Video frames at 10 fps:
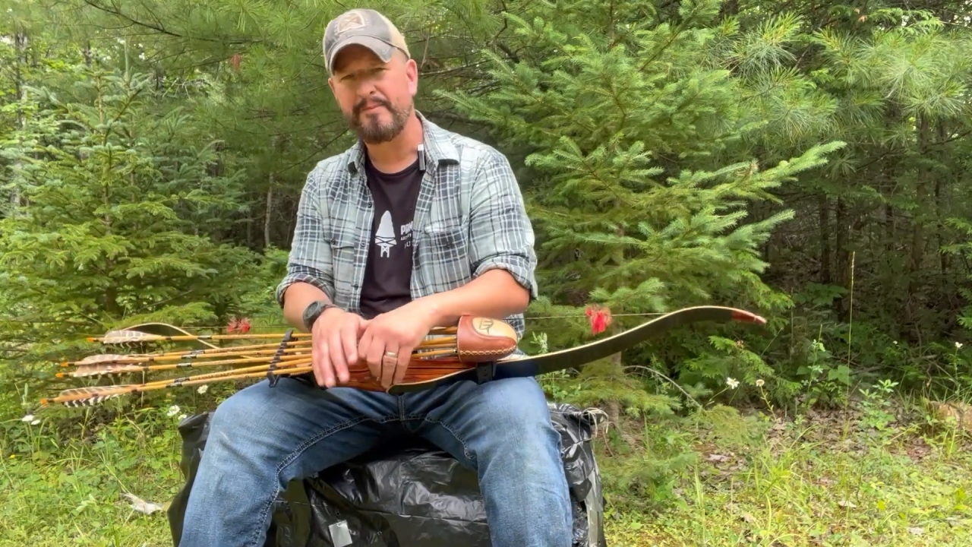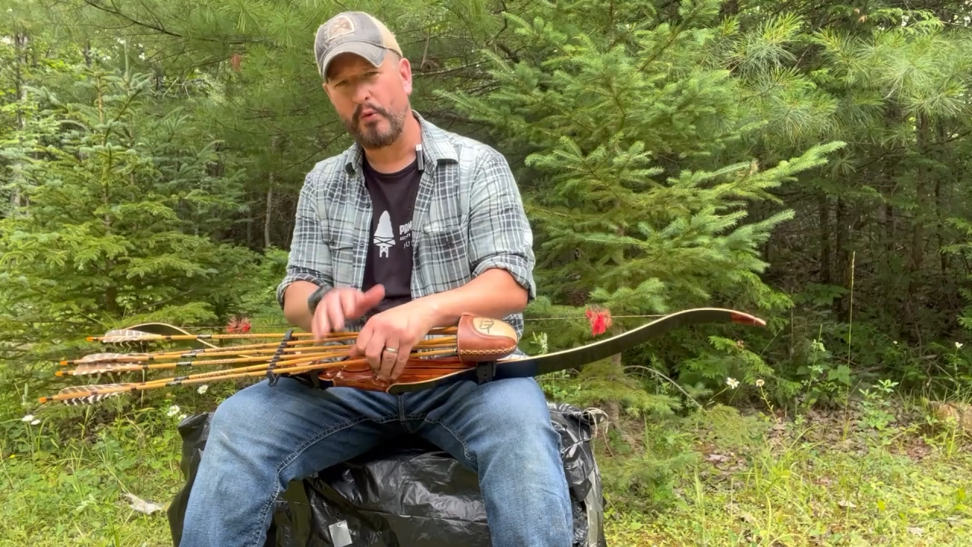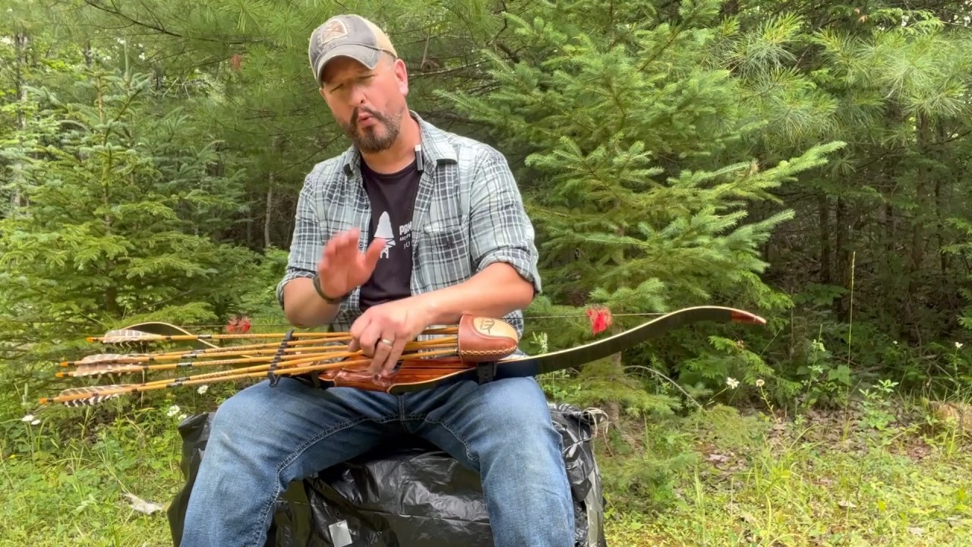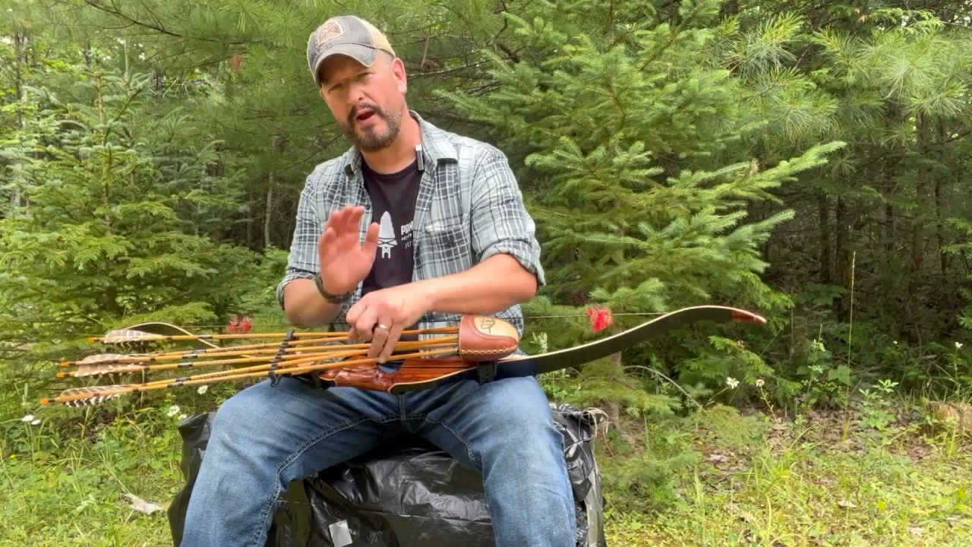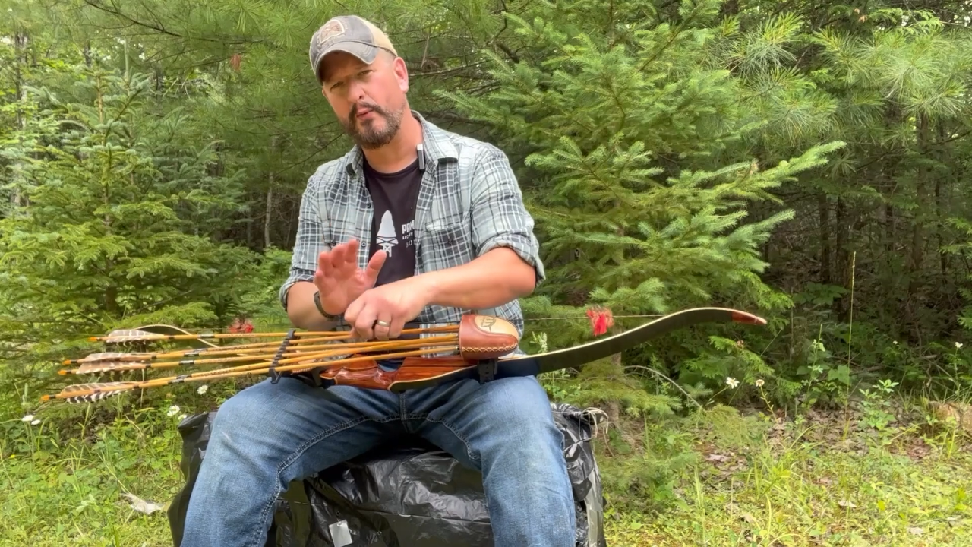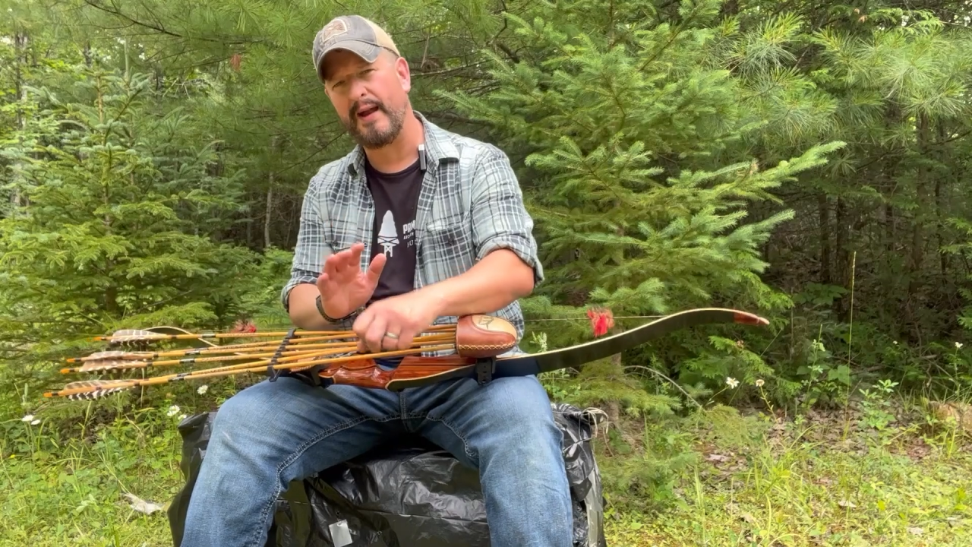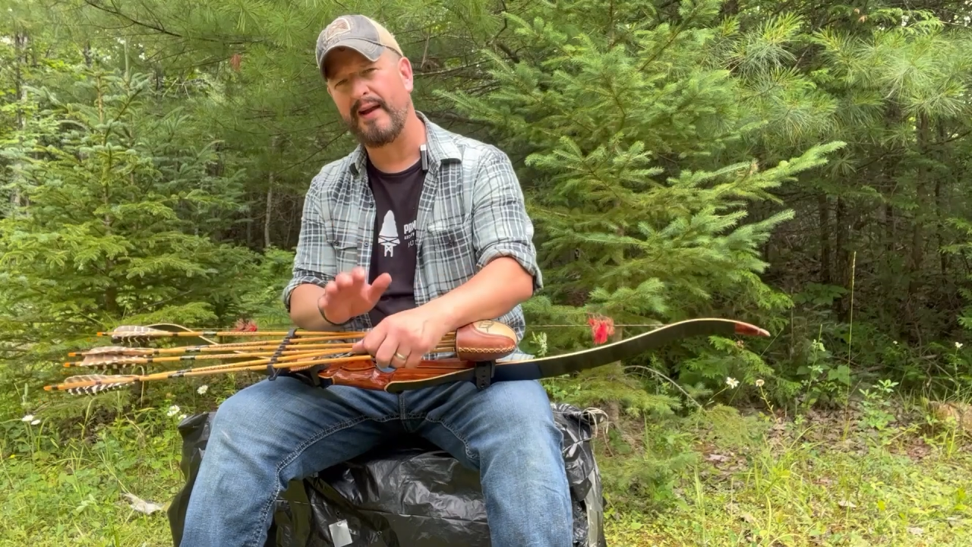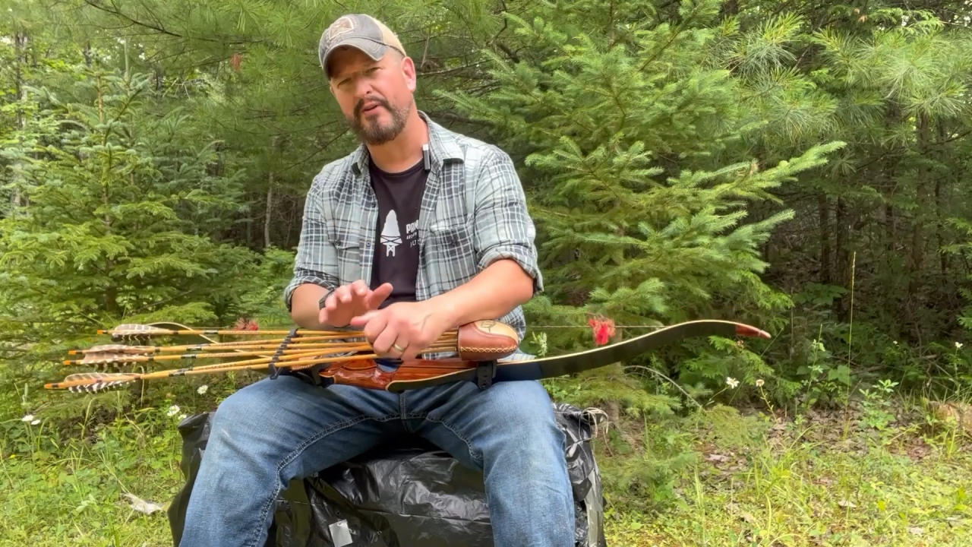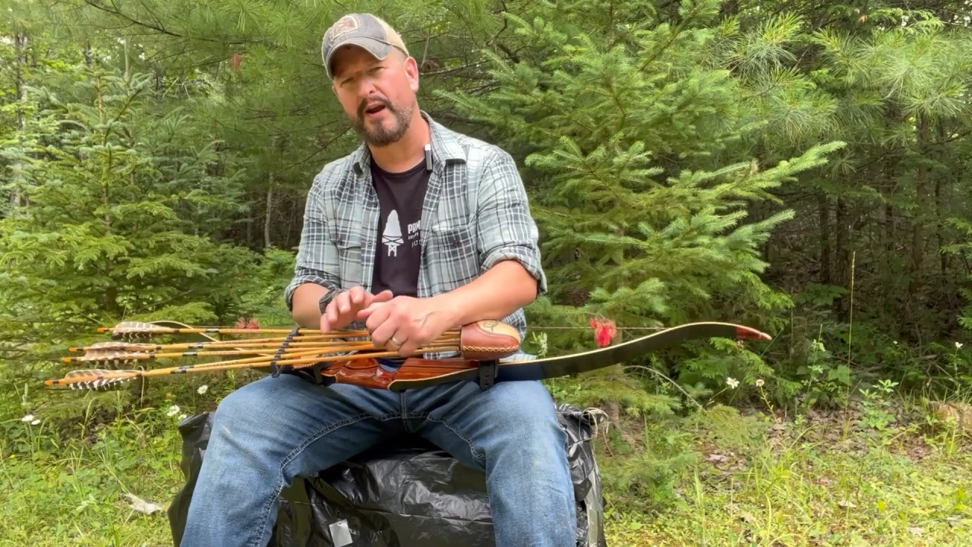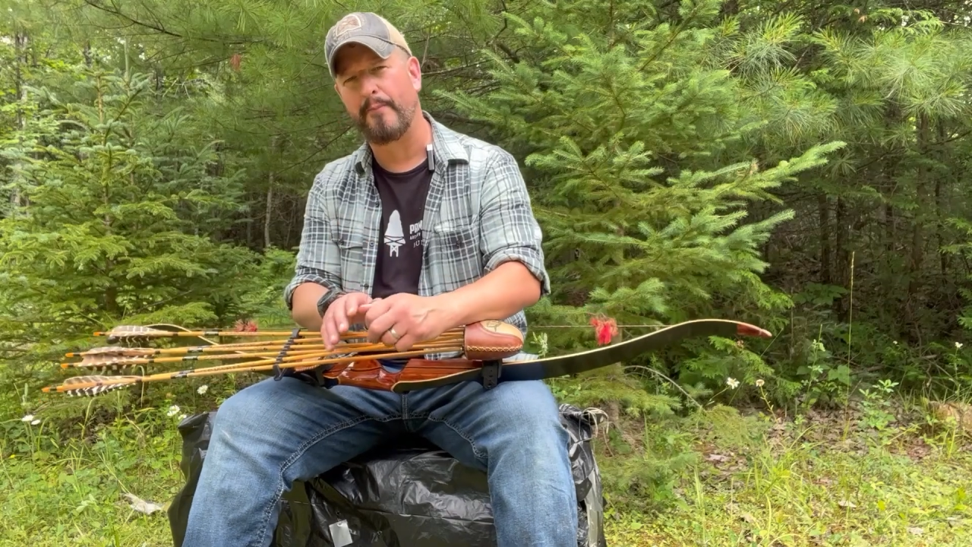one way
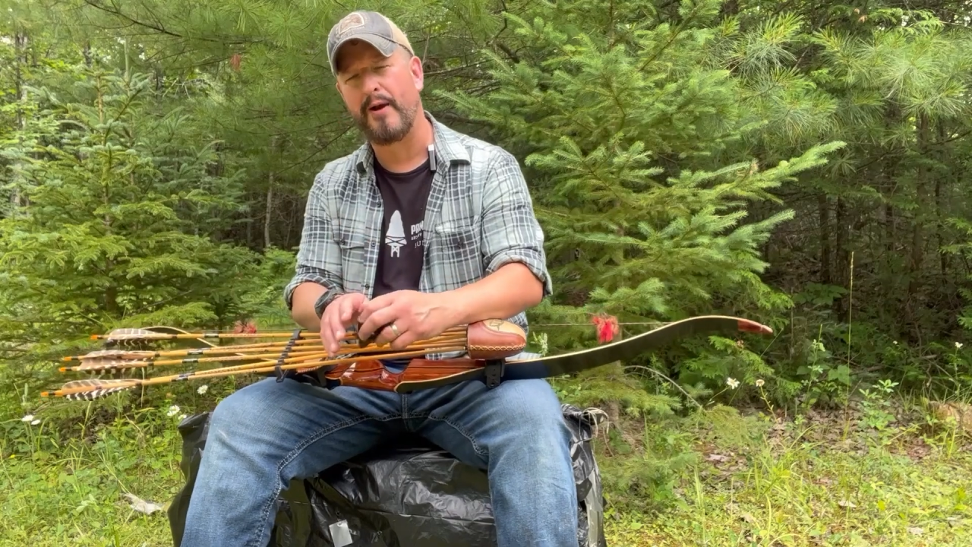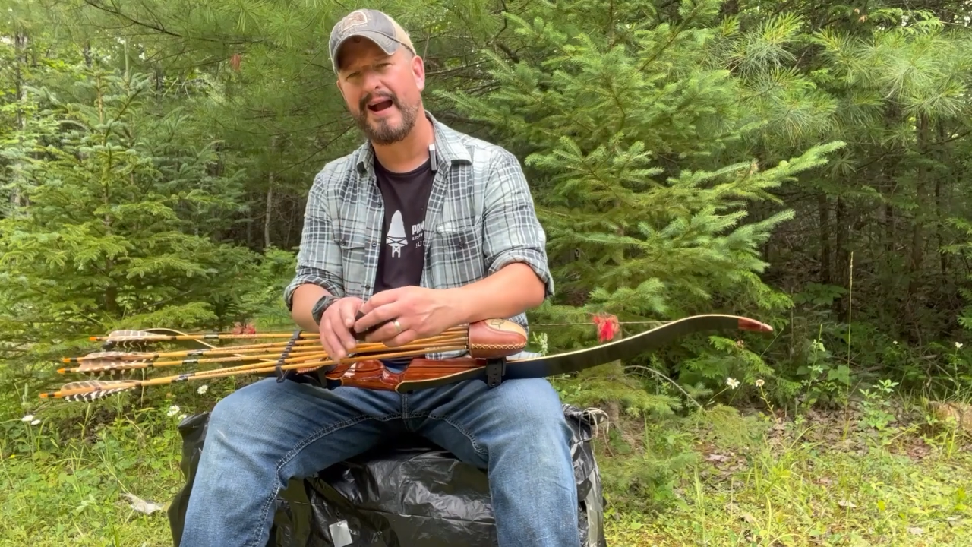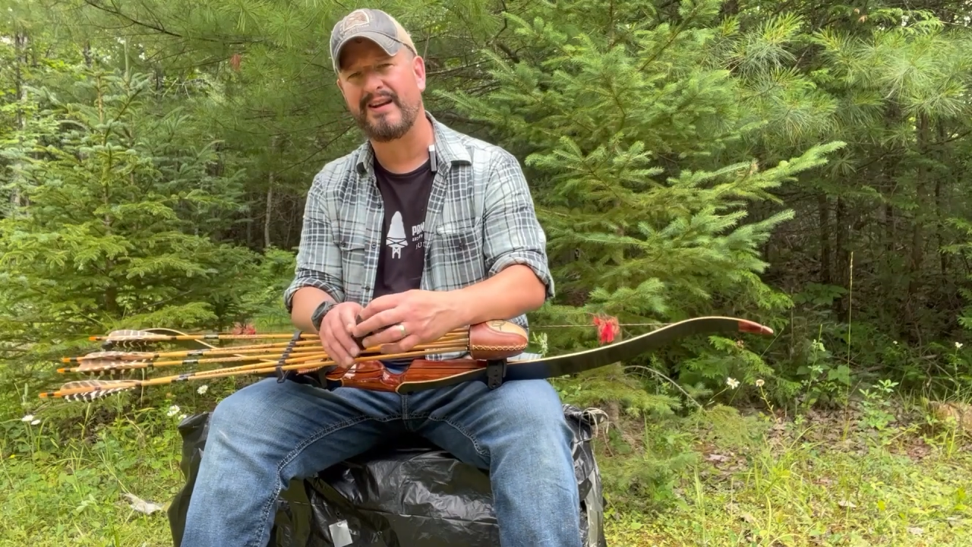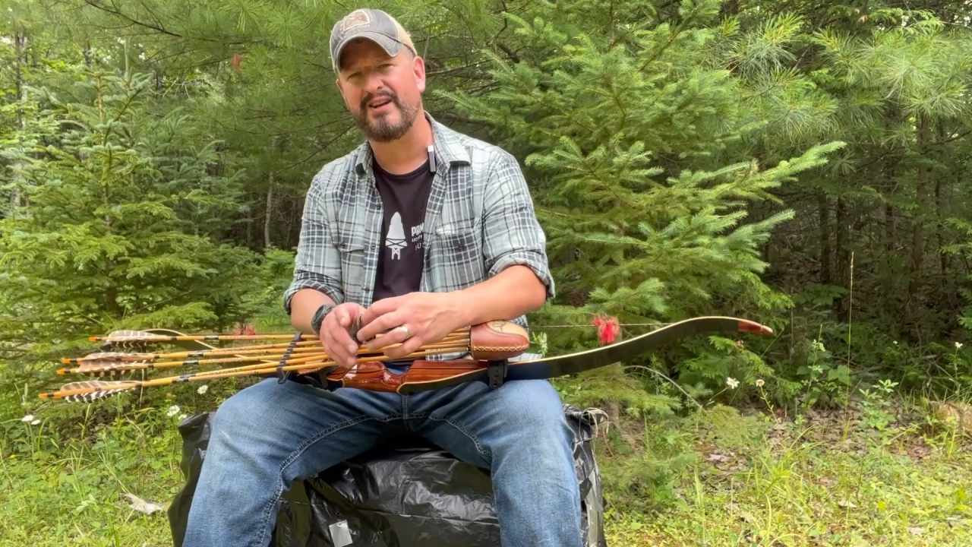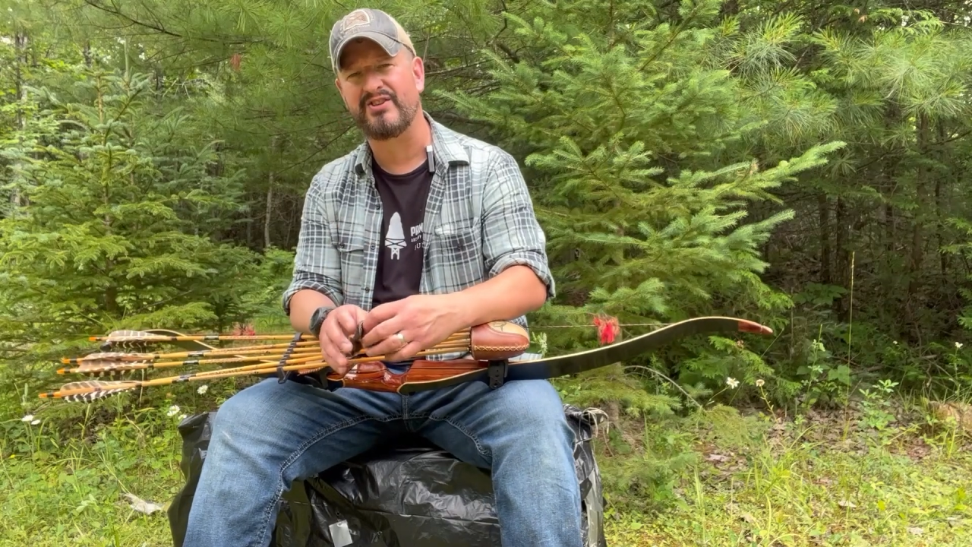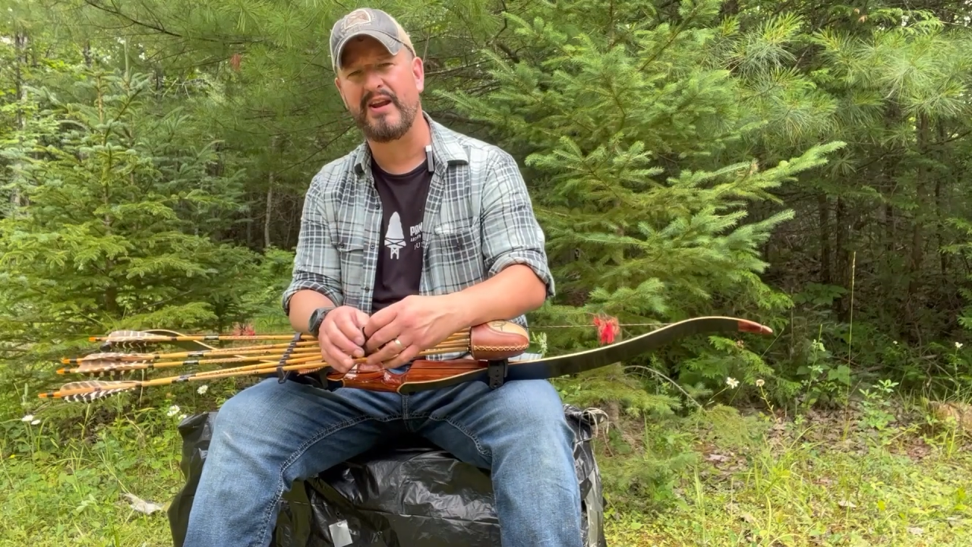I've got to practice,